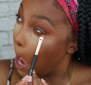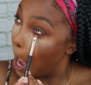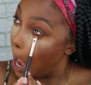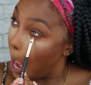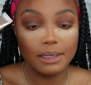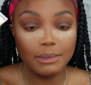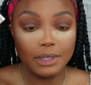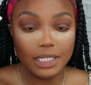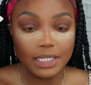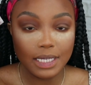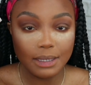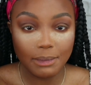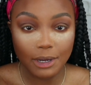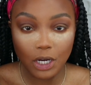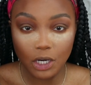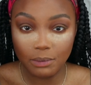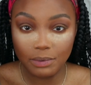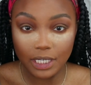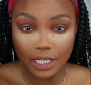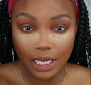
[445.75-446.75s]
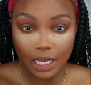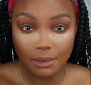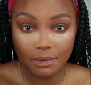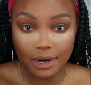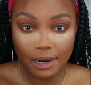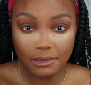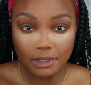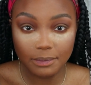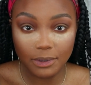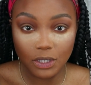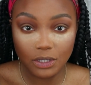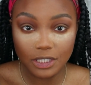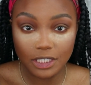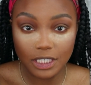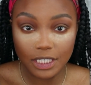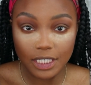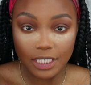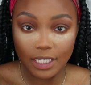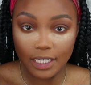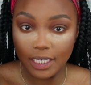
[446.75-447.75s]
So I'm gonna take my Urban Decay Primer
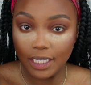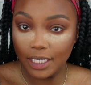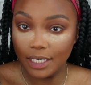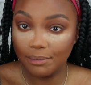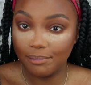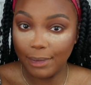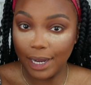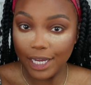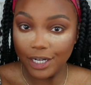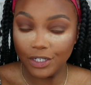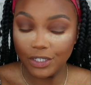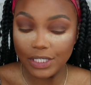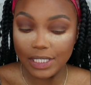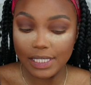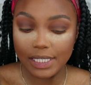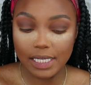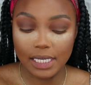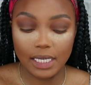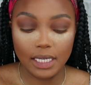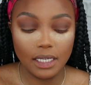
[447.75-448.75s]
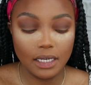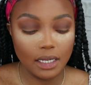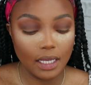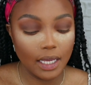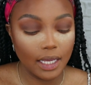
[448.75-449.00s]
Potion in Minor Sin,